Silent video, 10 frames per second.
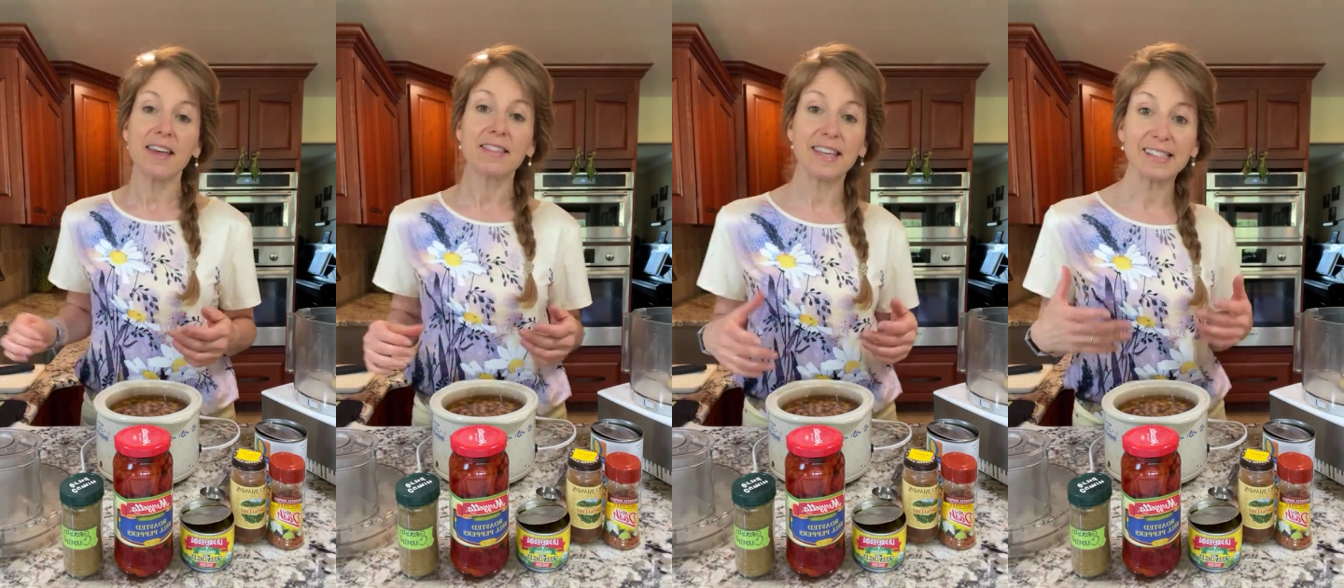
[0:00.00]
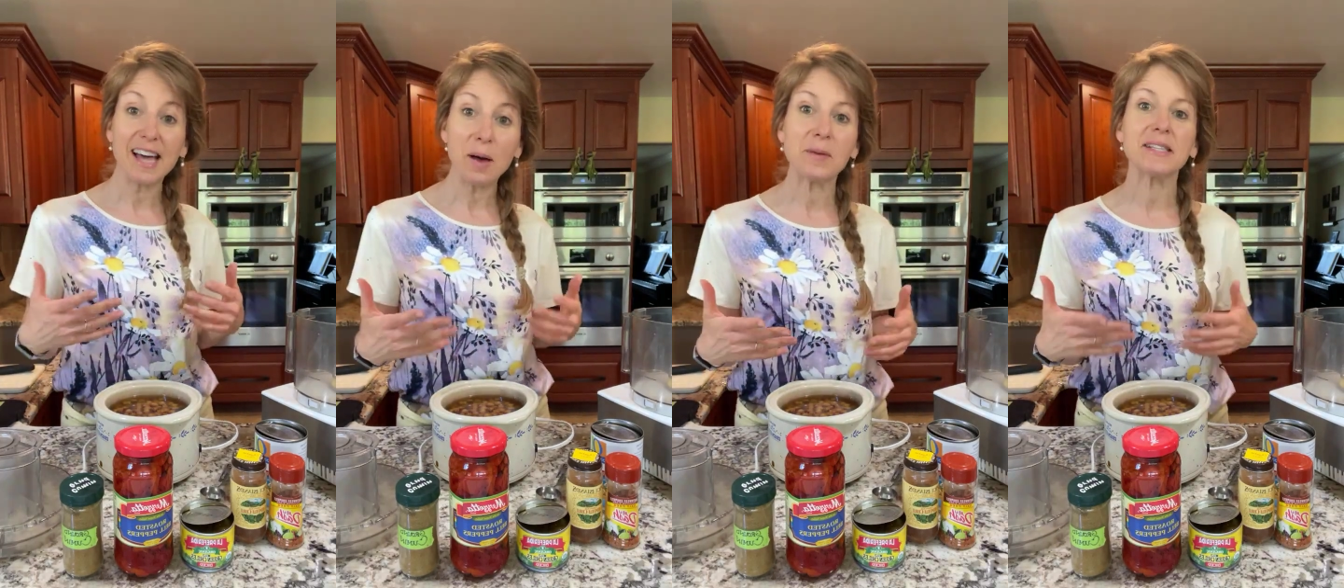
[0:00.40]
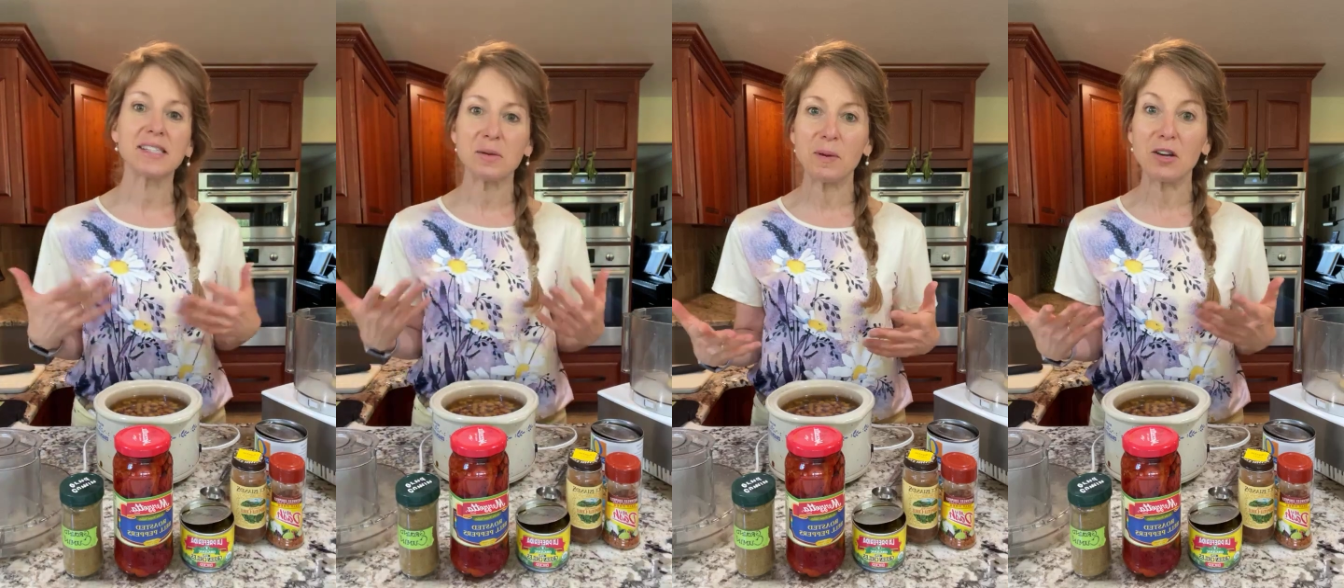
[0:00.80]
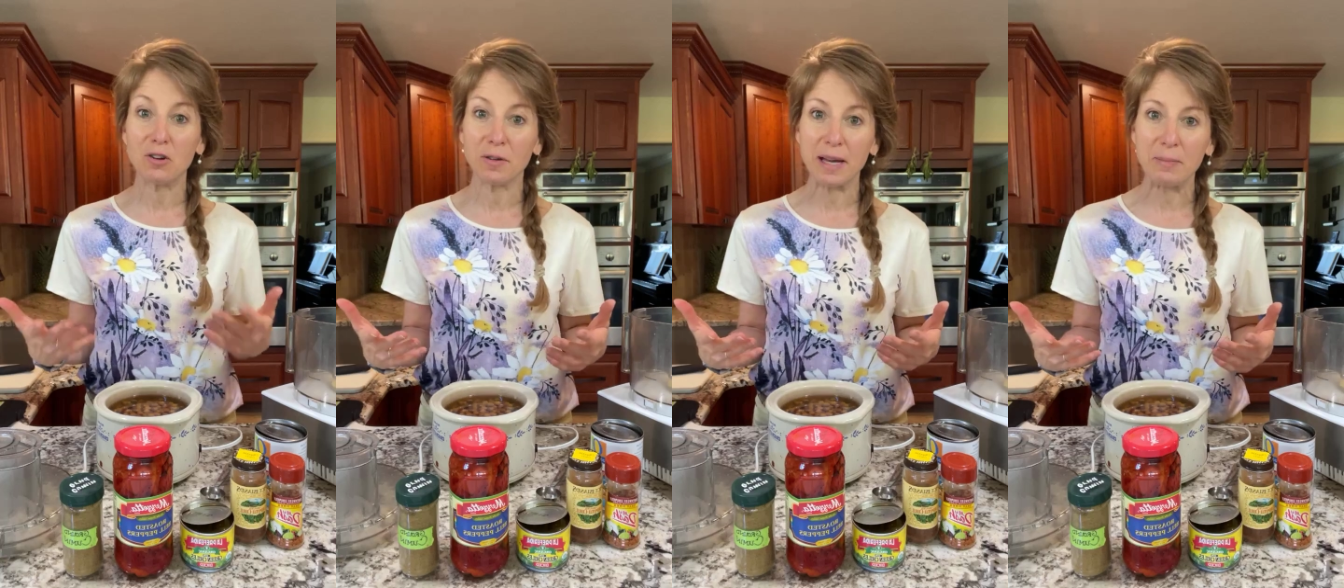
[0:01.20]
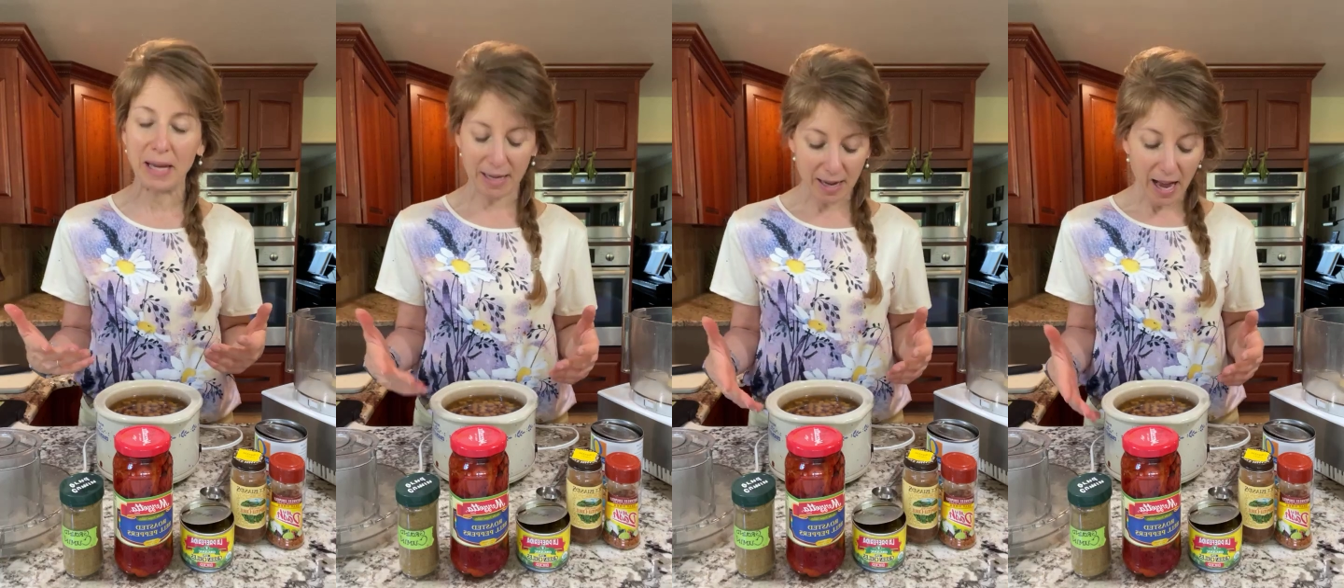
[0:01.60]
this hummus to be
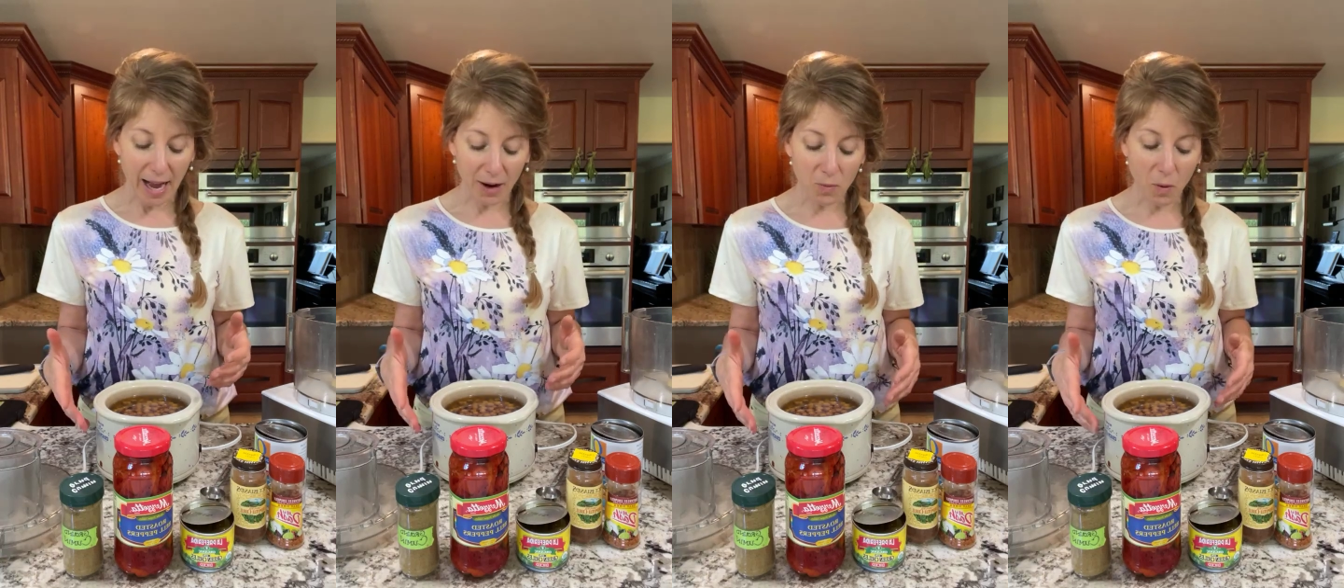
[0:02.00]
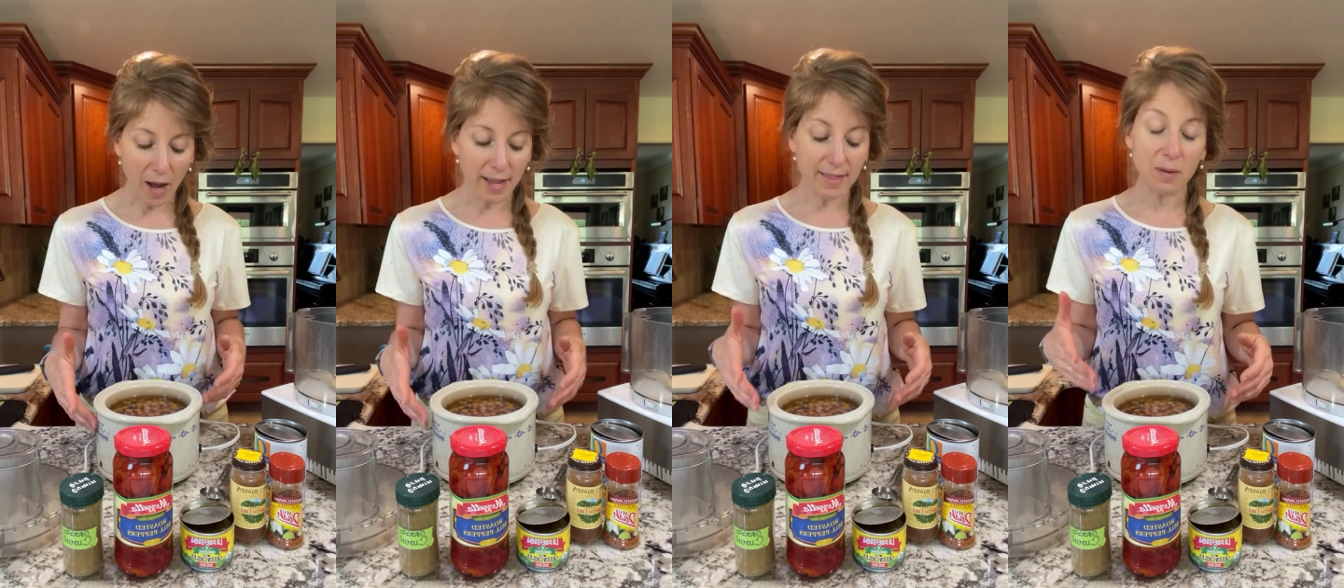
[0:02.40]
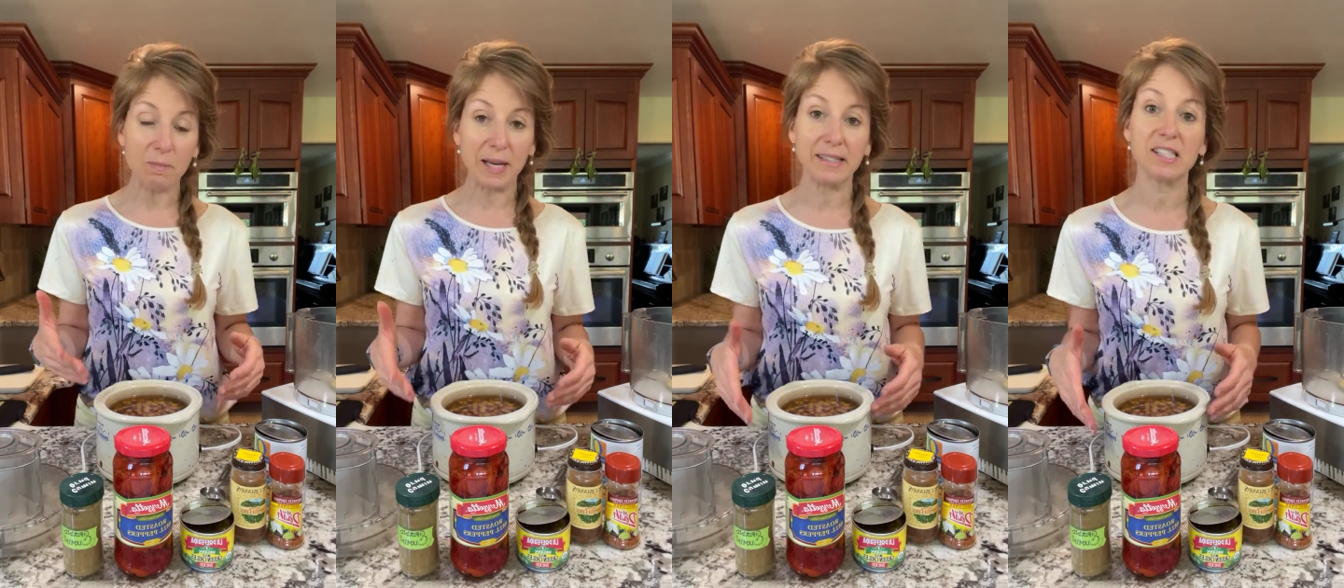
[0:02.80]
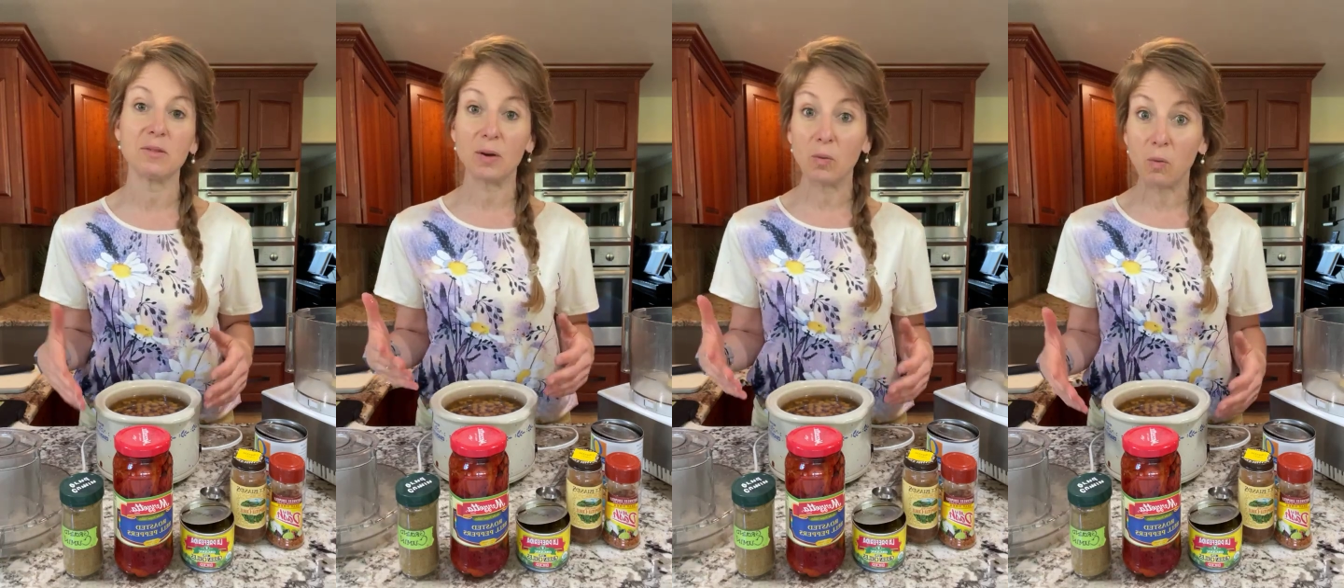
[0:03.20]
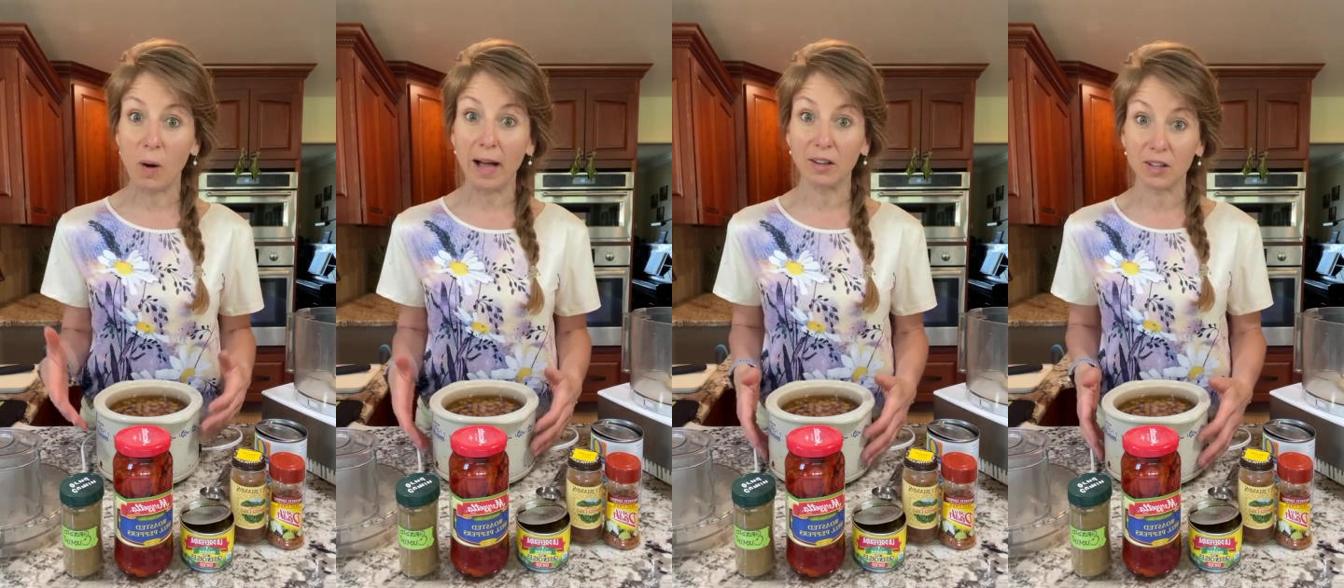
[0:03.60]
creamy. I want the beans to be
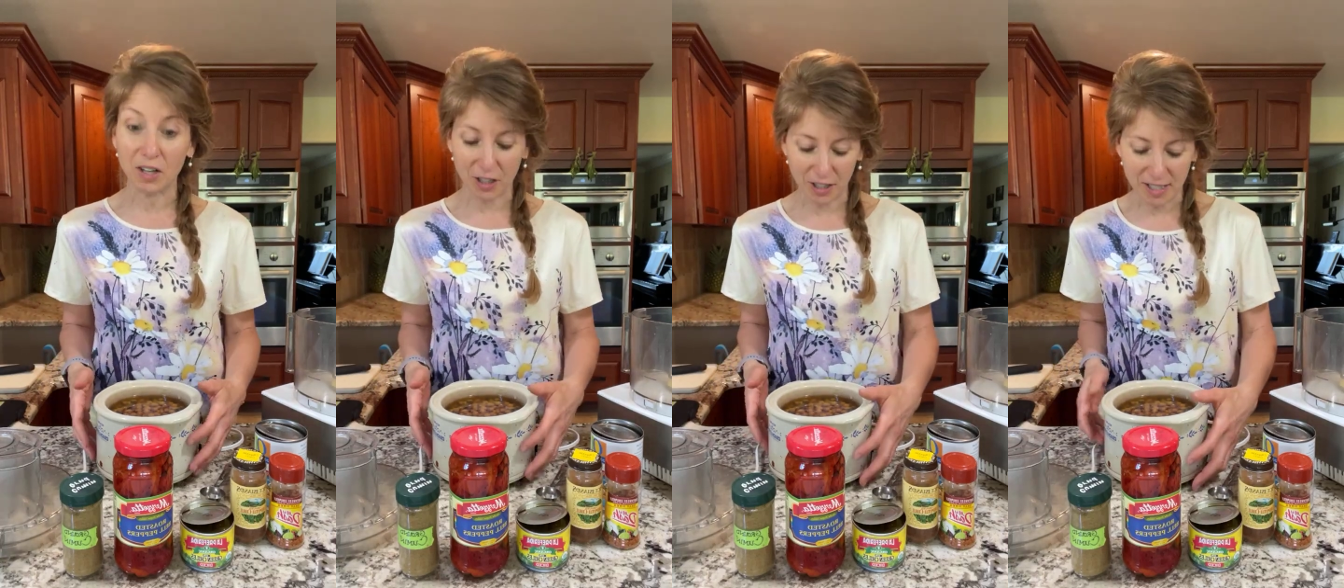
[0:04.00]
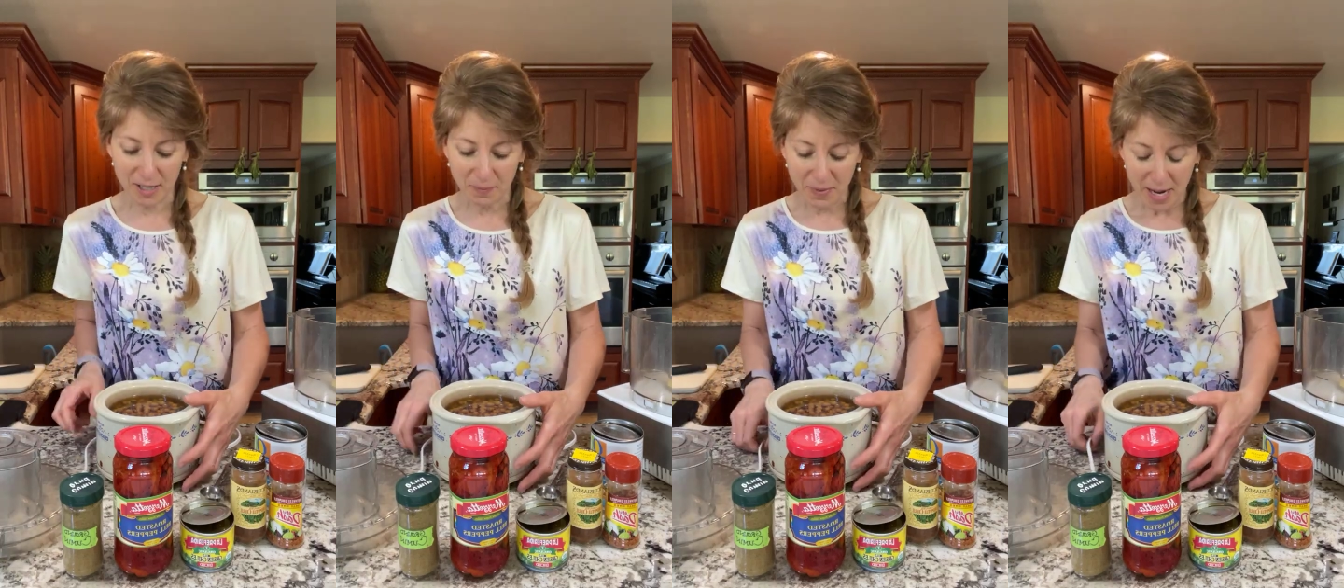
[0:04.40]
well cooked.